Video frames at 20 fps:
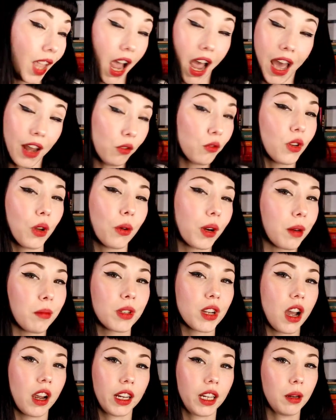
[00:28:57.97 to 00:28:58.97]
I don't know what
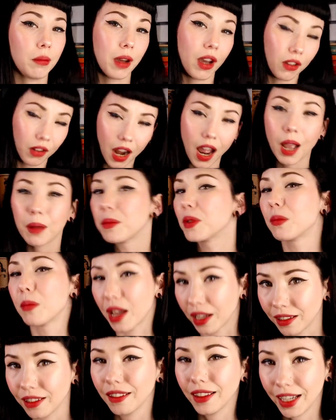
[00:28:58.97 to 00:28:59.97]
I'm talking about. I'm
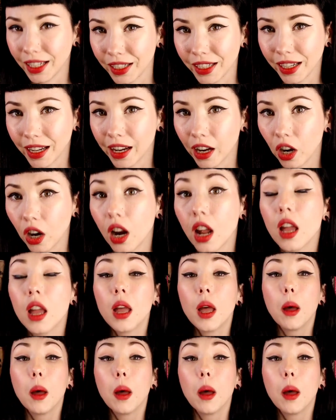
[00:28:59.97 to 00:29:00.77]
speculating here.